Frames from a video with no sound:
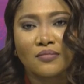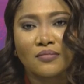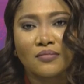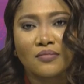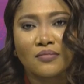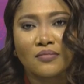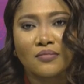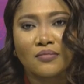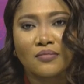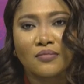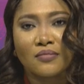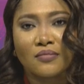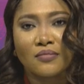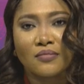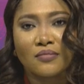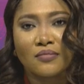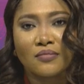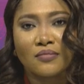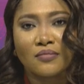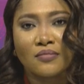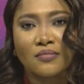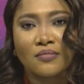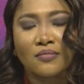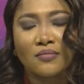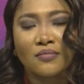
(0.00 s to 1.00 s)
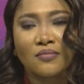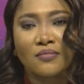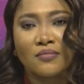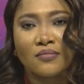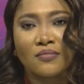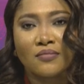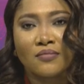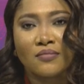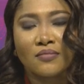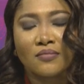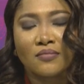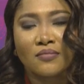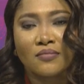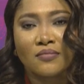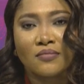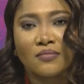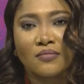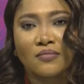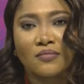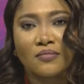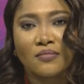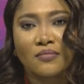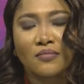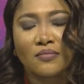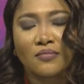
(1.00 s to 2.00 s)

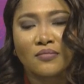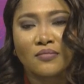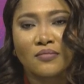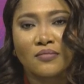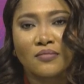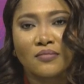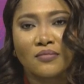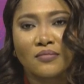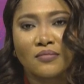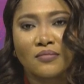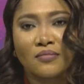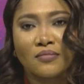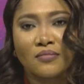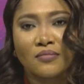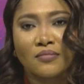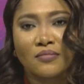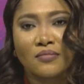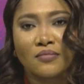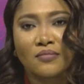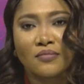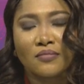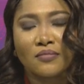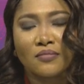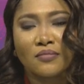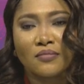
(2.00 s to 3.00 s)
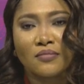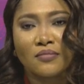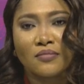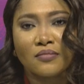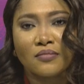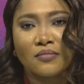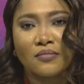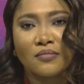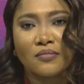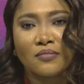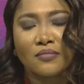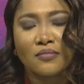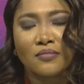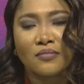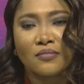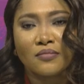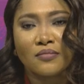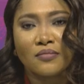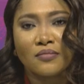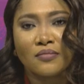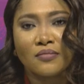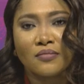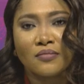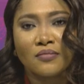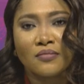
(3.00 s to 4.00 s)

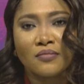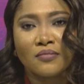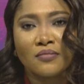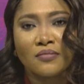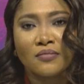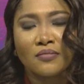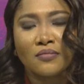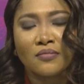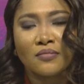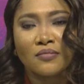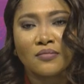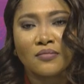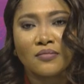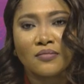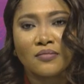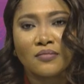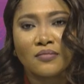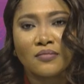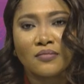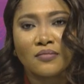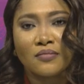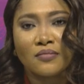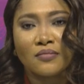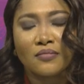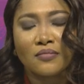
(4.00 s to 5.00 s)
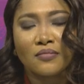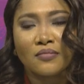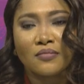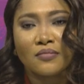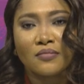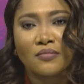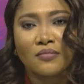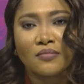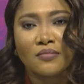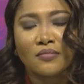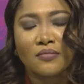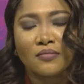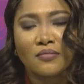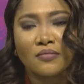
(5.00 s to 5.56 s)
(not speaking)